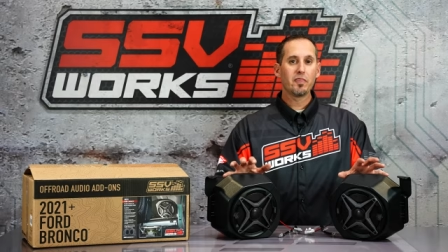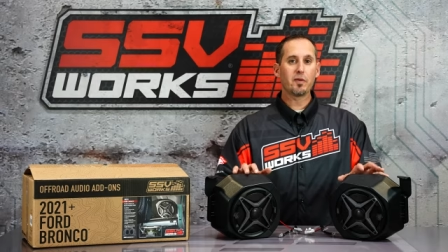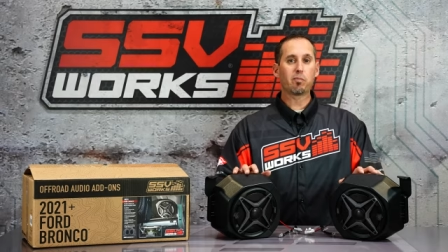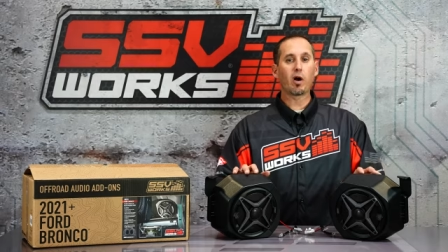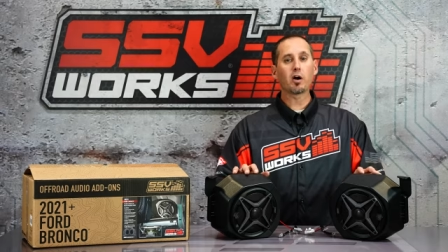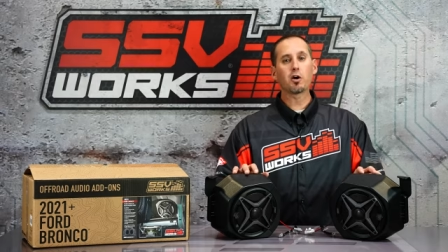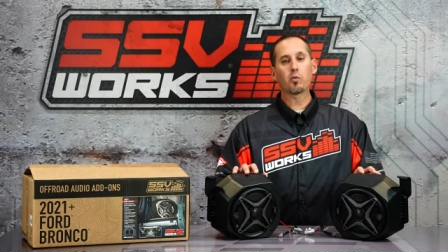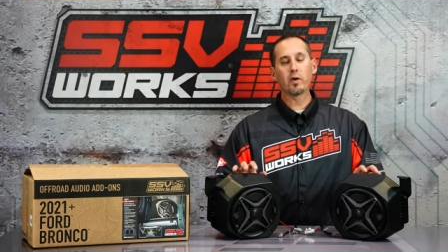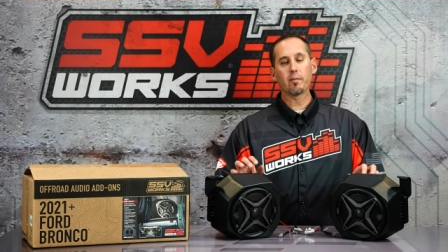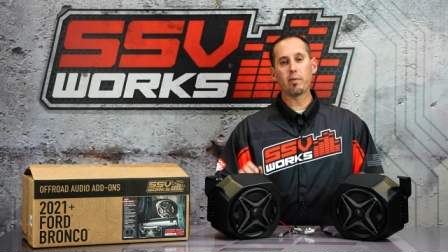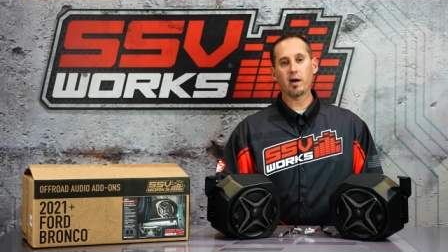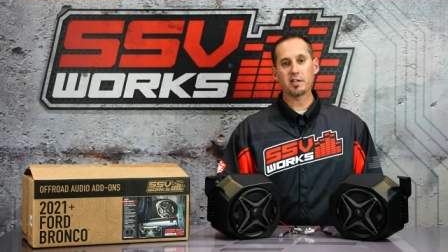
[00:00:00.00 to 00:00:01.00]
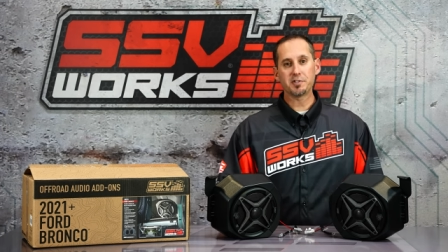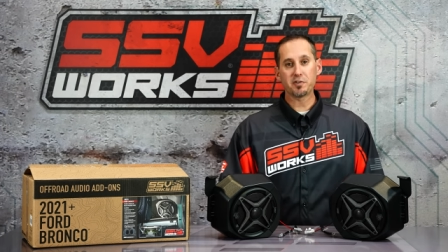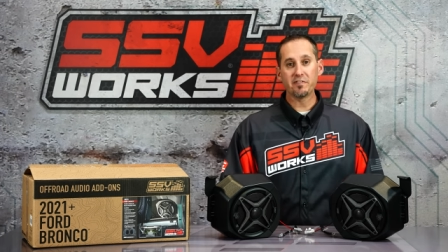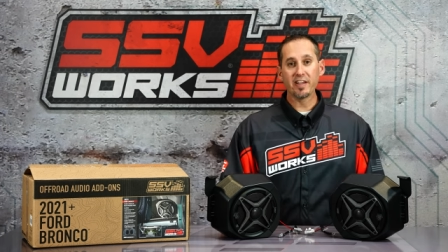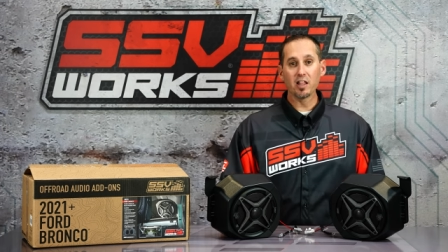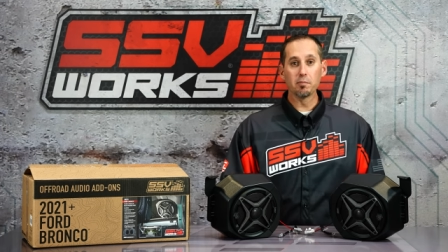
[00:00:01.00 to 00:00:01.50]
The Bronco rear pods are
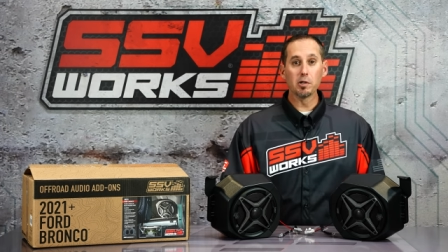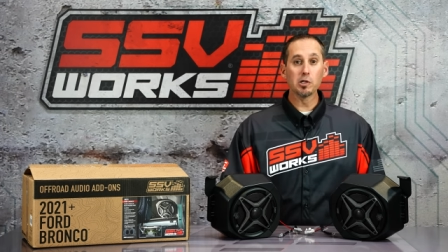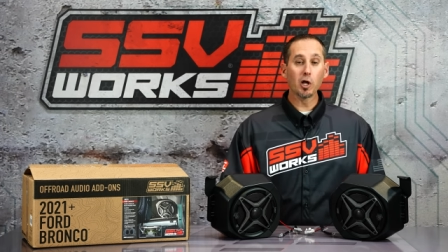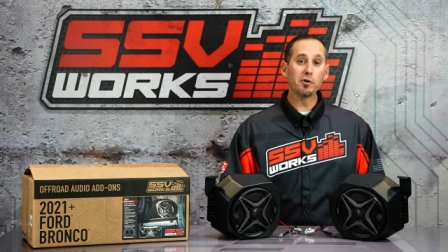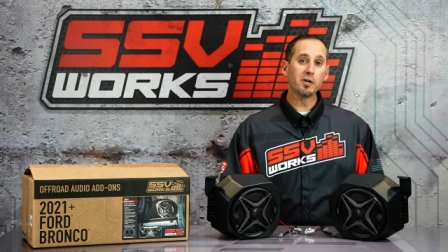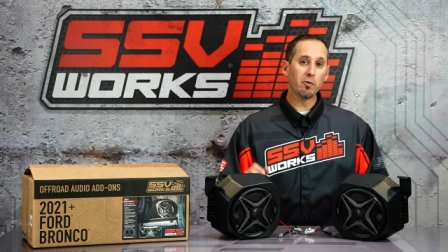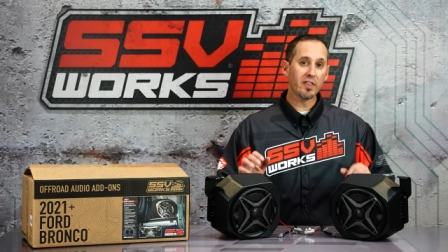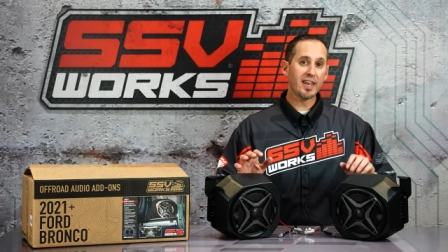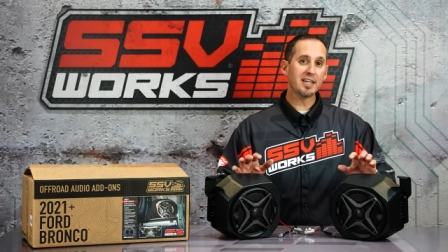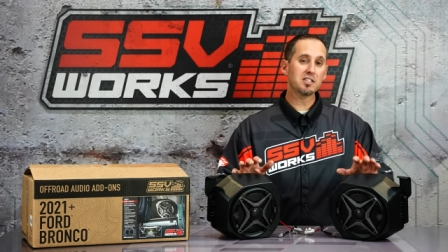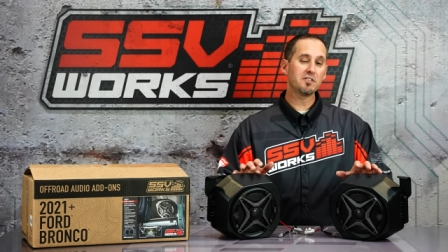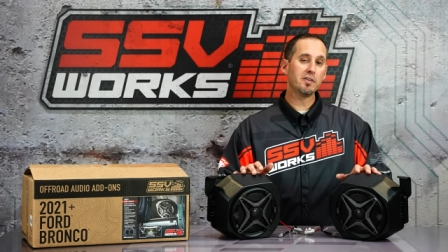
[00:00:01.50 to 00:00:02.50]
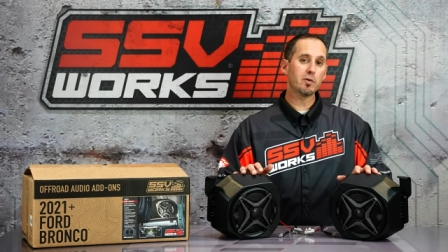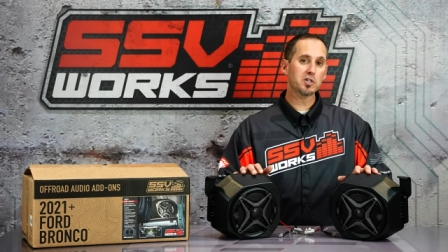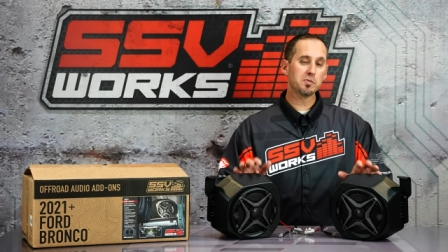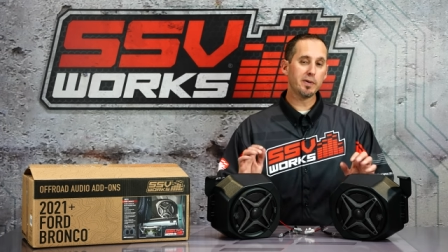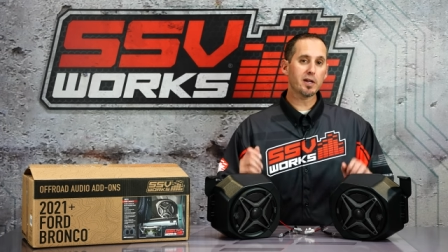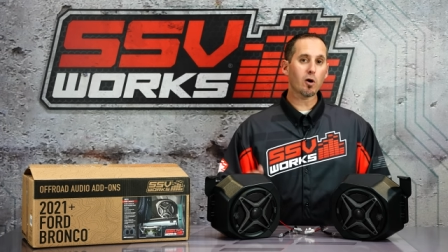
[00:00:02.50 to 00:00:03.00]
available loaded with an S S V Works
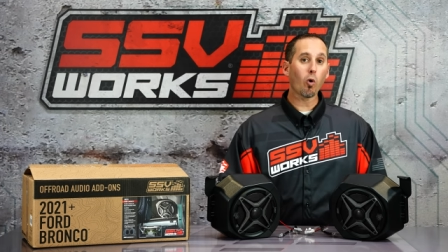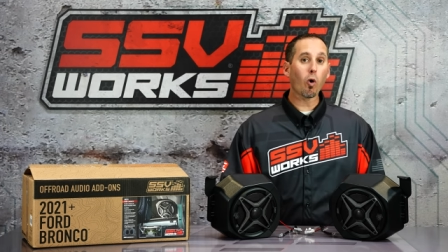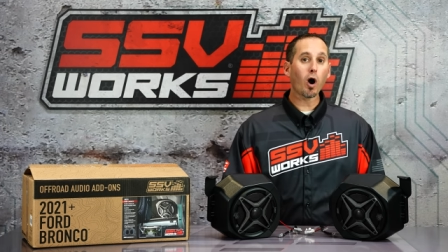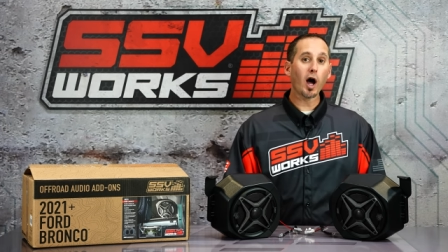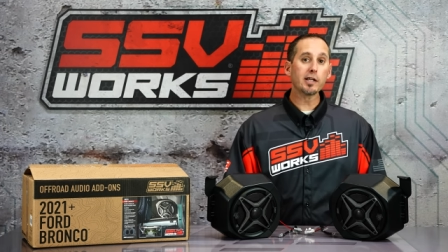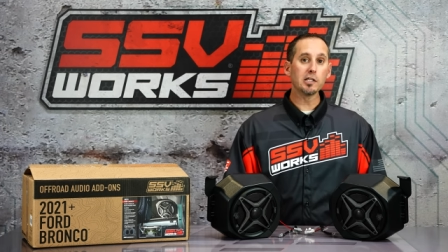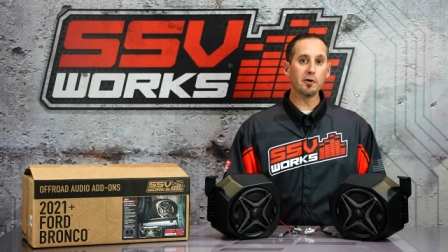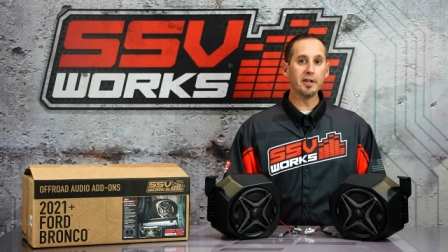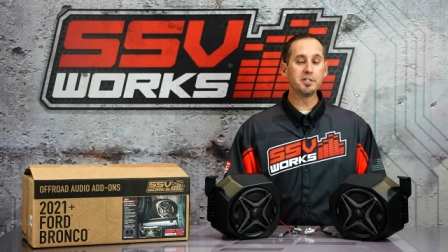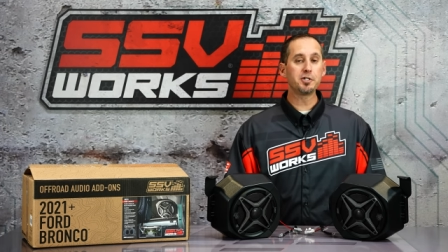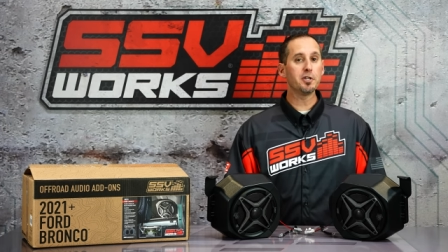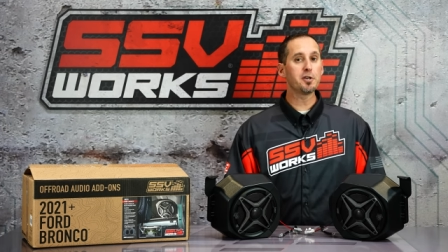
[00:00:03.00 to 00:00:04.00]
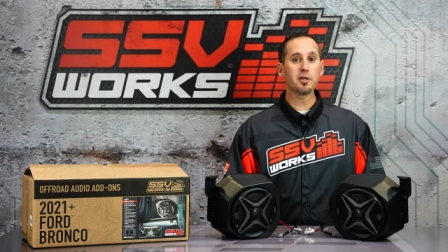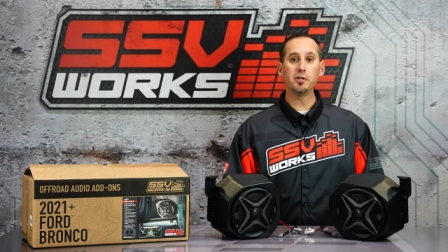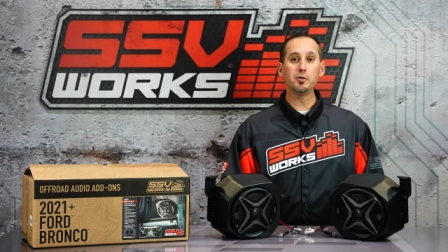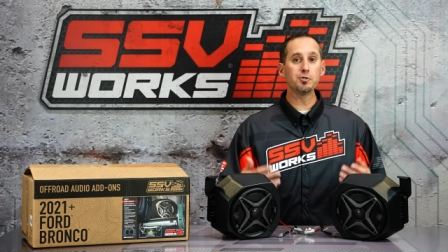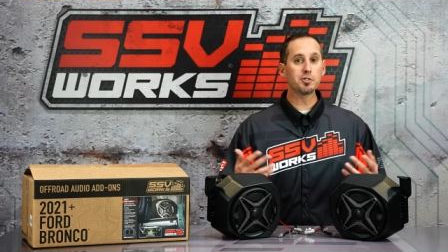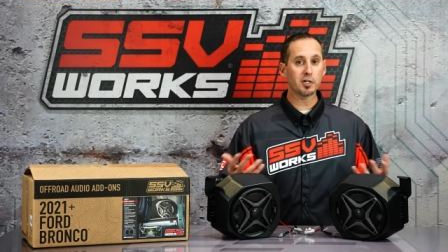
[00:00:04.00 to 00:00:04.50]
speaker or unloaded, so you
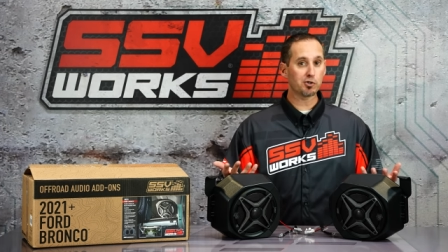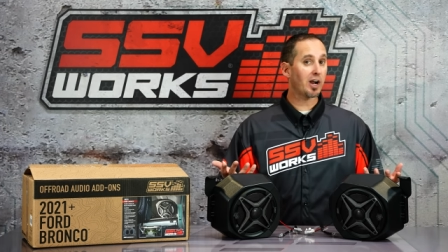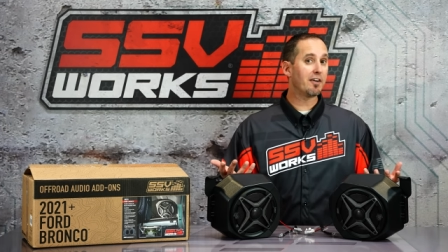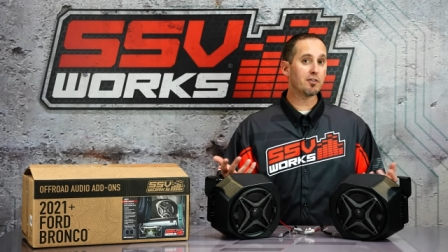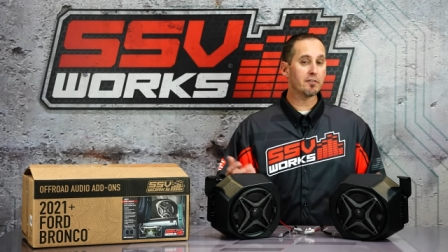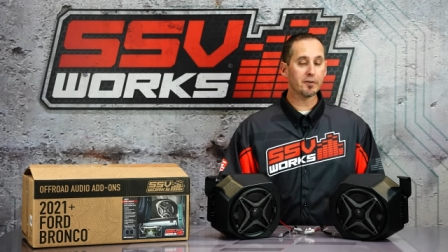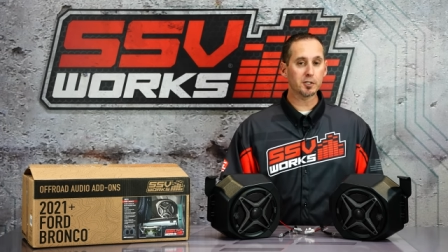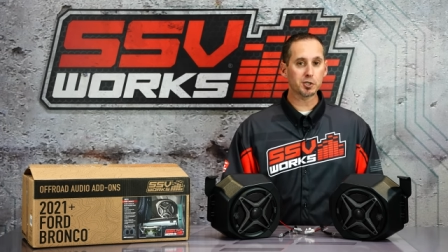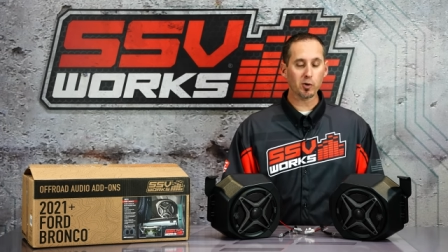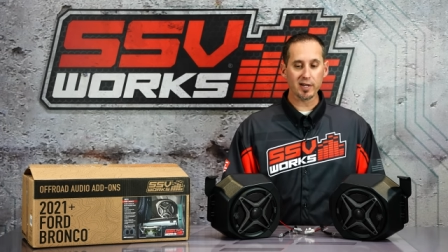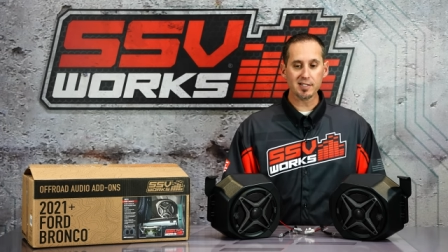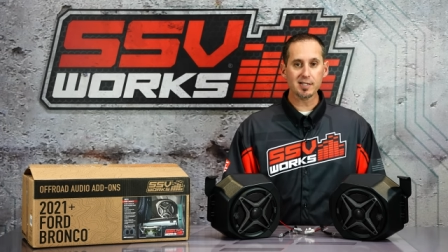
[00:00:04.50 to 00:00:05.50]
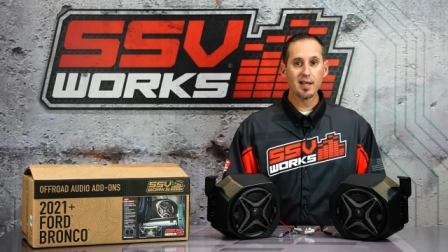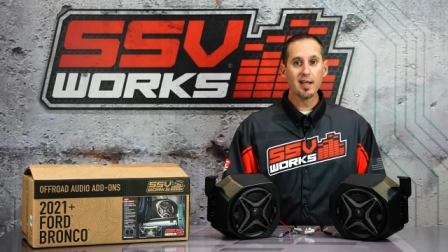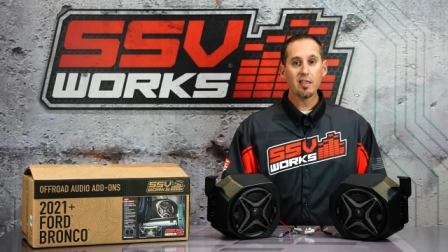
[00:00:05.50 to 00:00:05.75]
can use a driver of your choice.